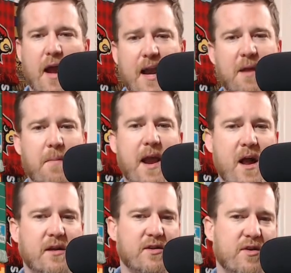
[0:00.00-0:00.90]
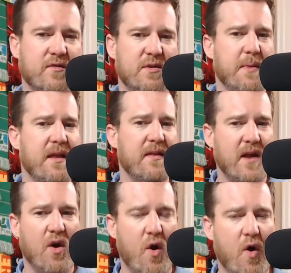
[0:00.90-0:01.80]
and he may not deserve to be
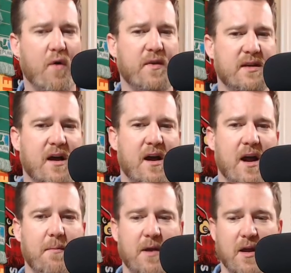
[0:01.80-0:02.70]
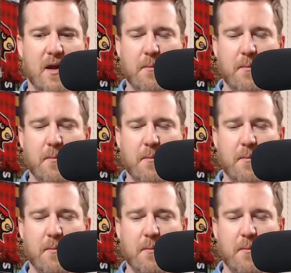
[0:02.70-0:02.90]
there all the time,